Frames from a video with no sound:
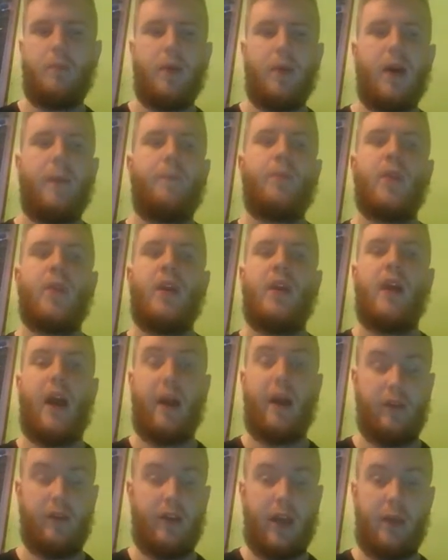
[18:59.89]
But
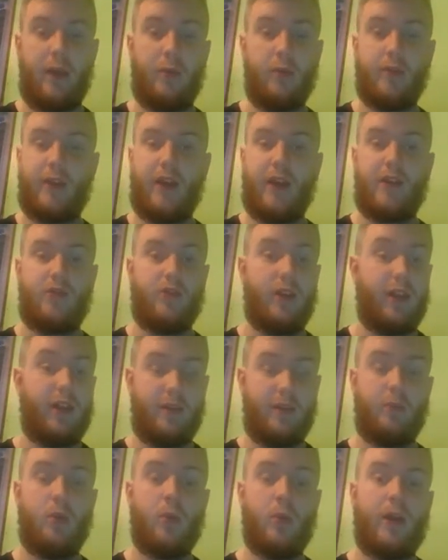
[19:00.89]
I'm very happy with Gastrodon. It's
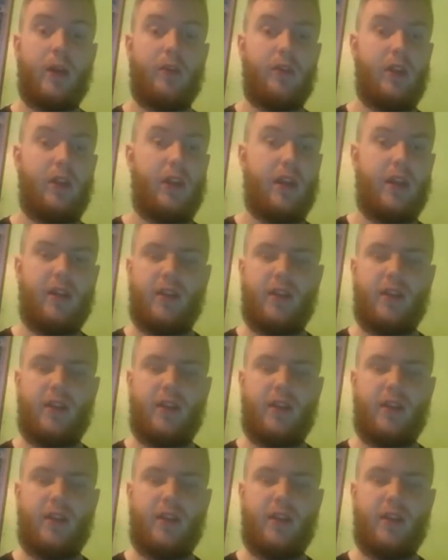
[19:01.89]
a Pokemon I really like. I think